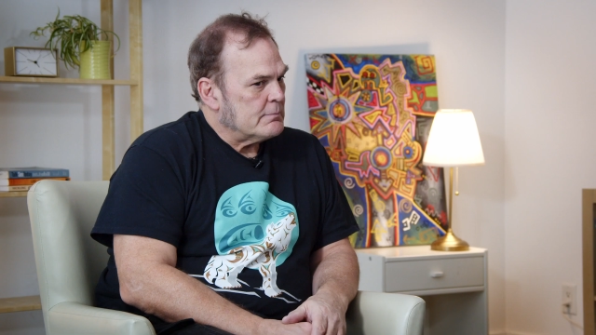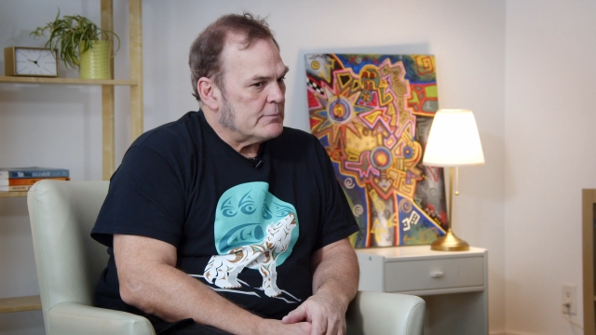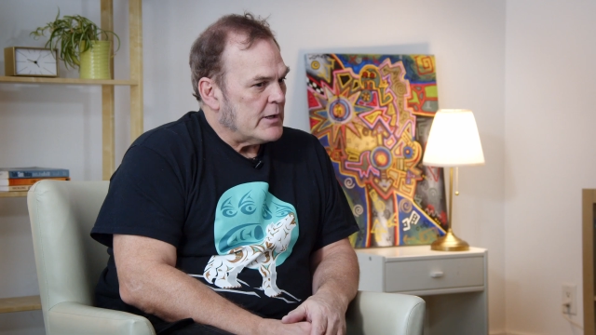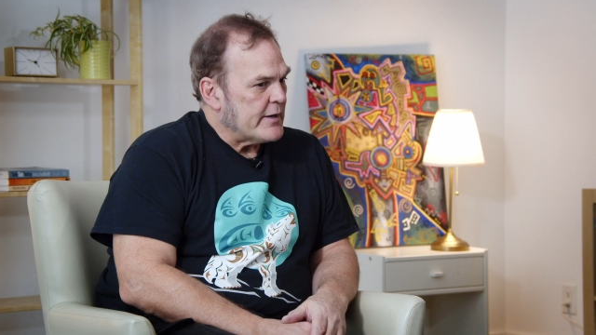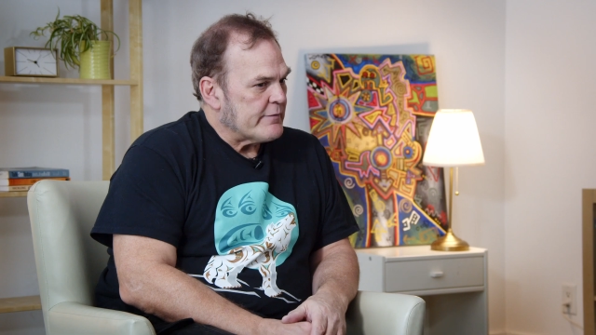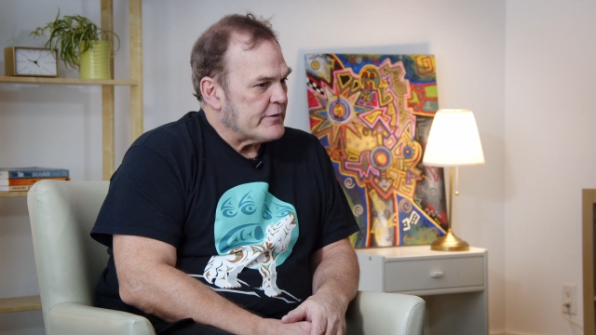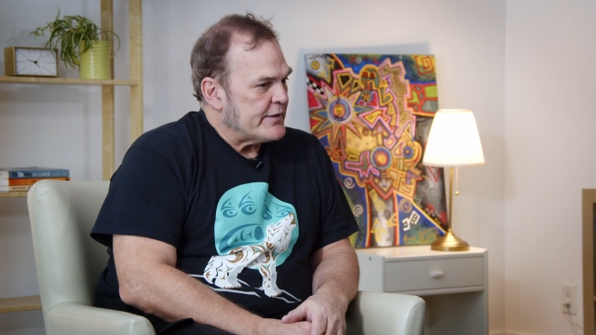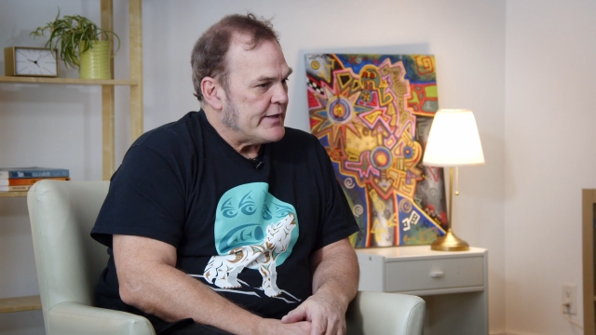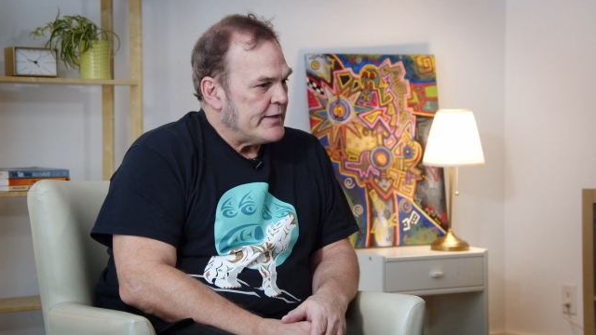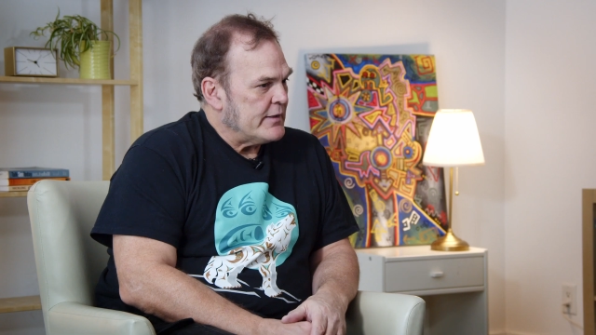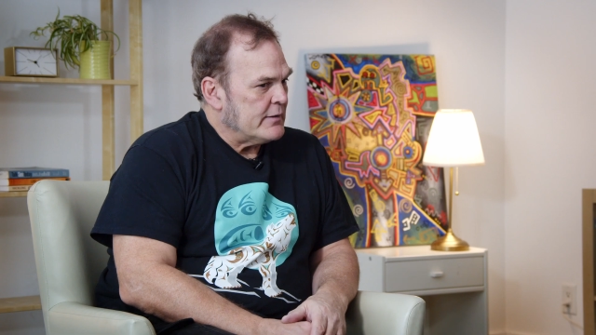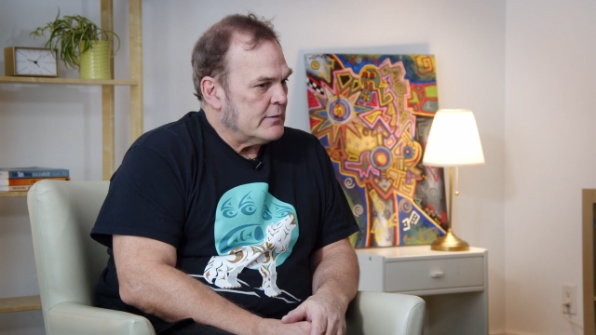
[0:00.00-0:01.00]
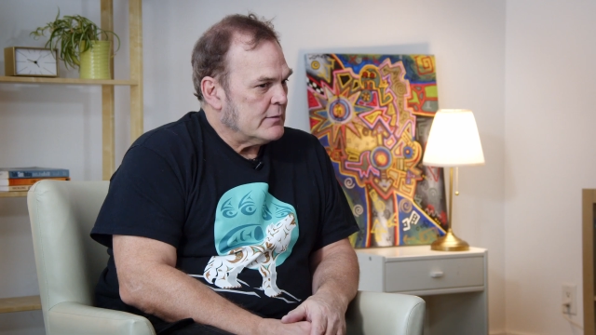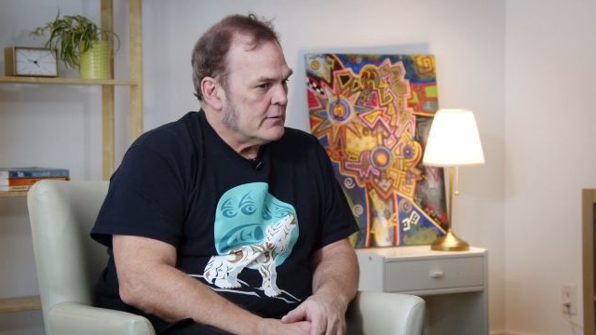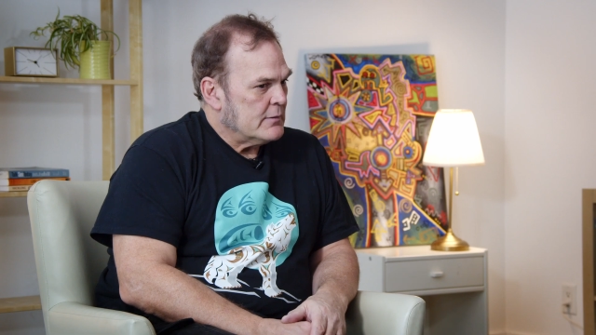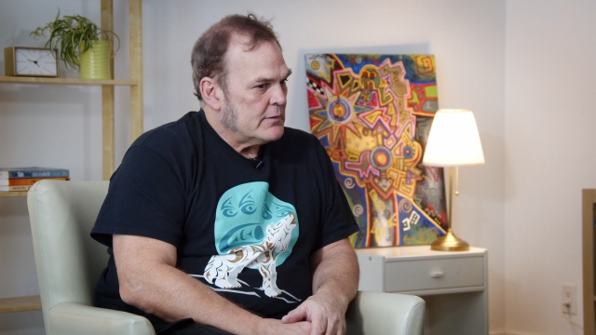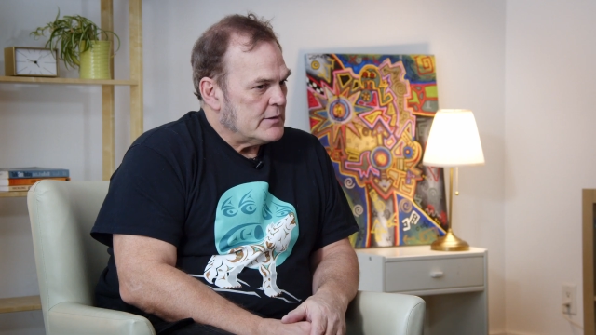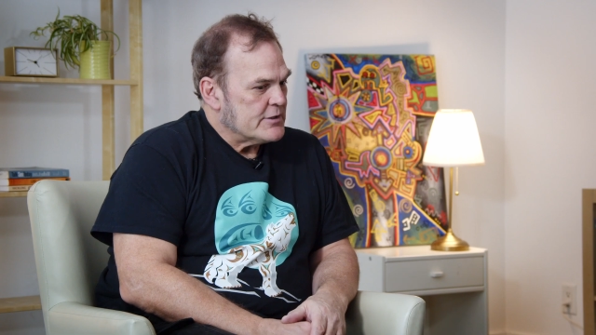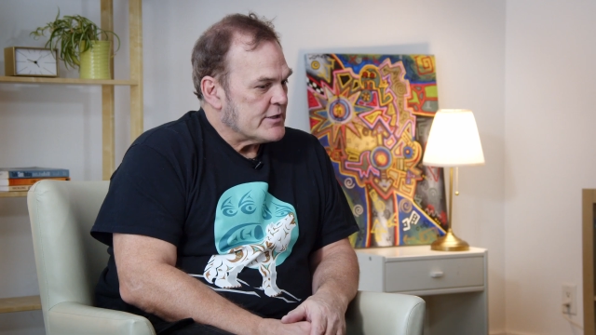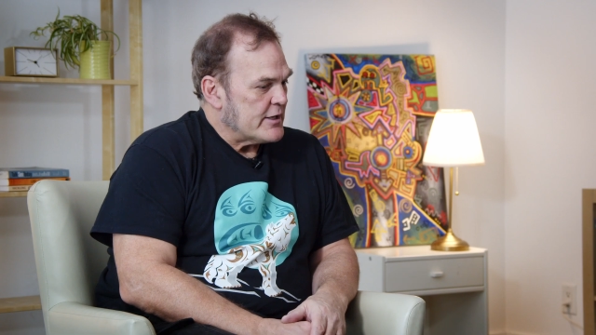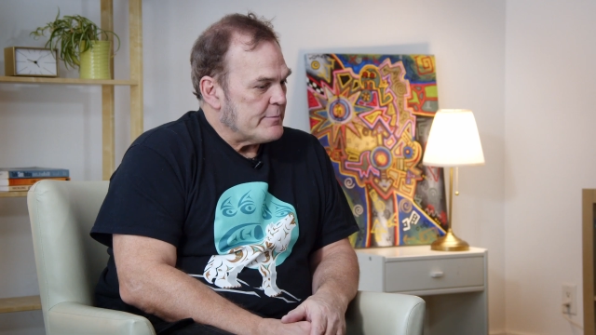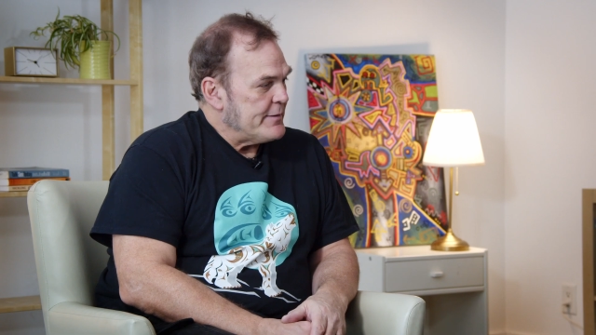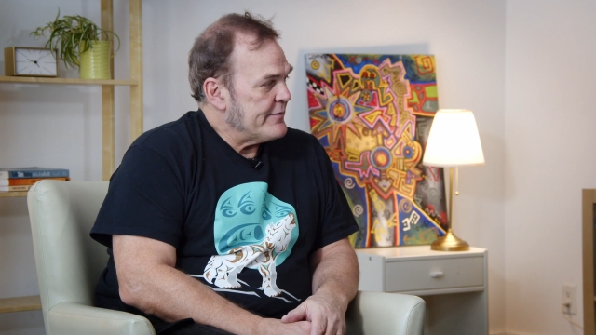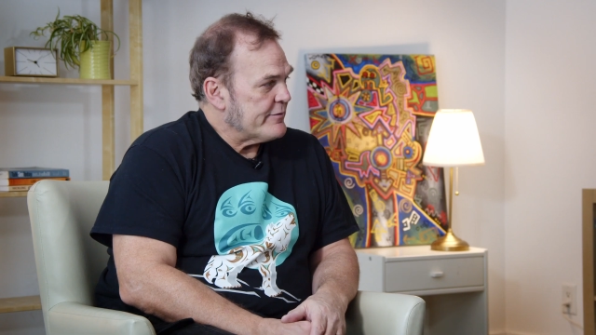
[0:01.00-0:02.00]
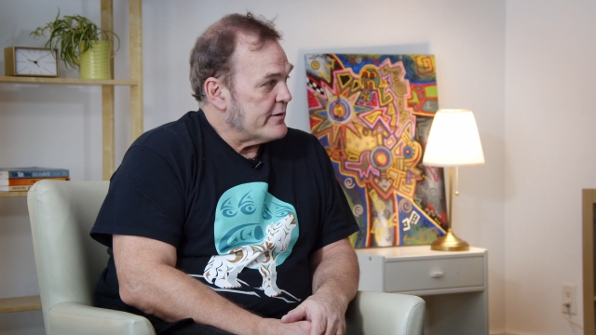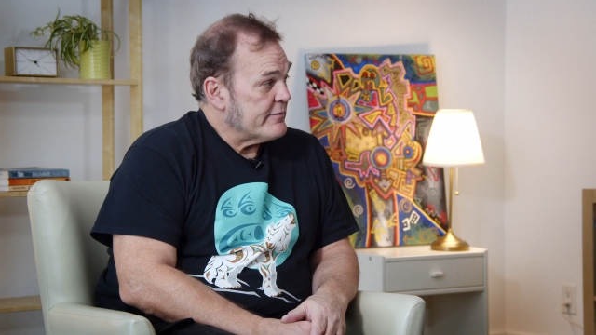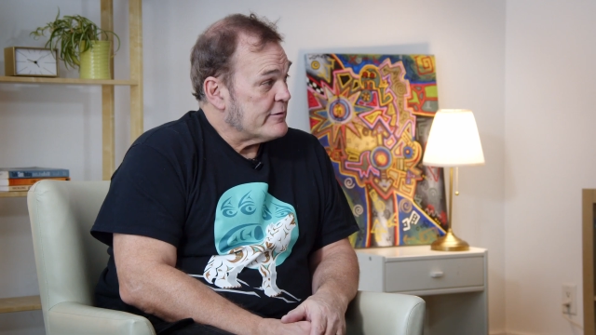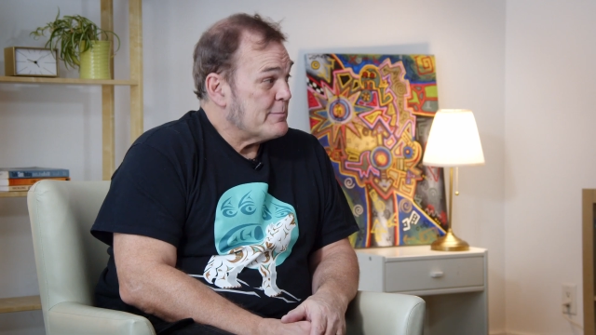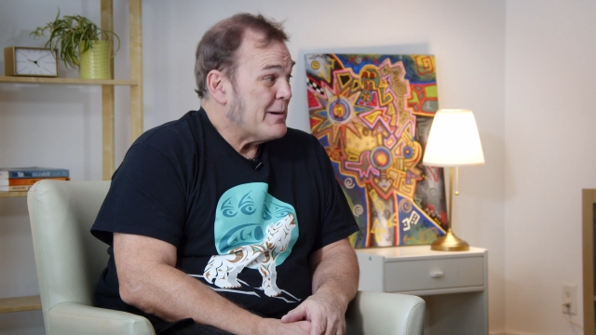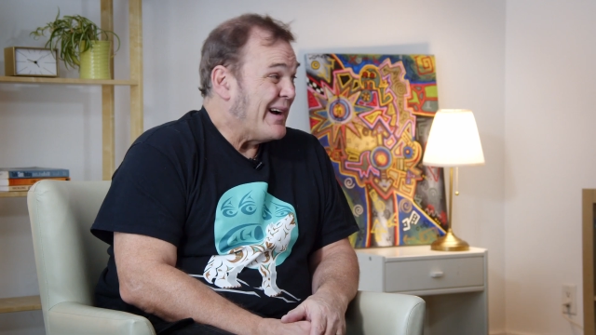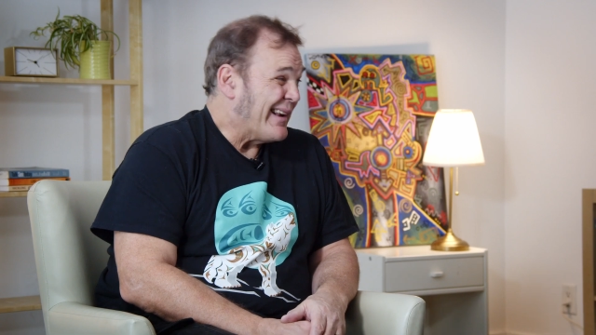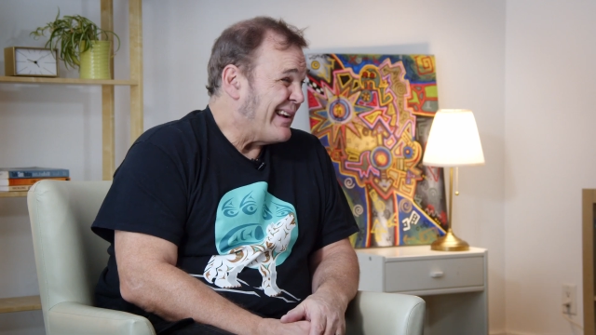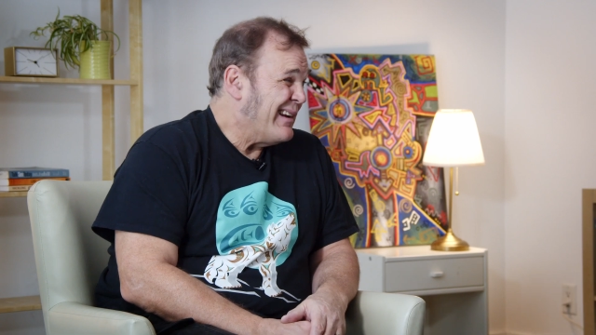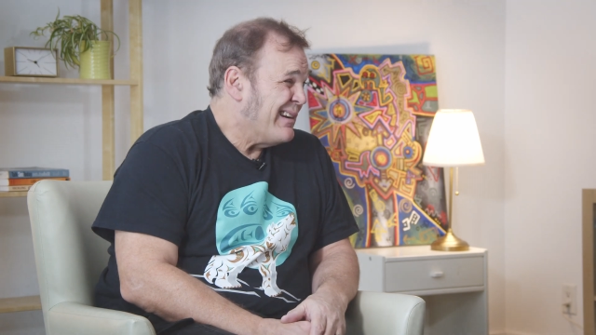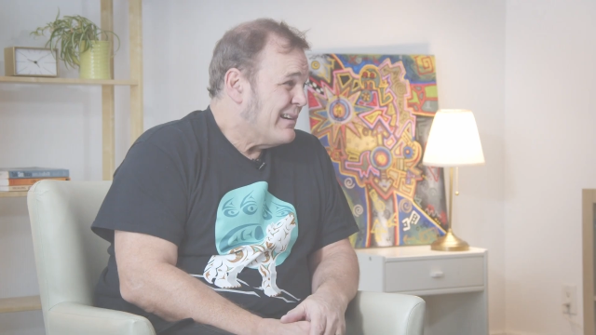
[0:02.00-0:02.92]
Not everything is going to be for everybody.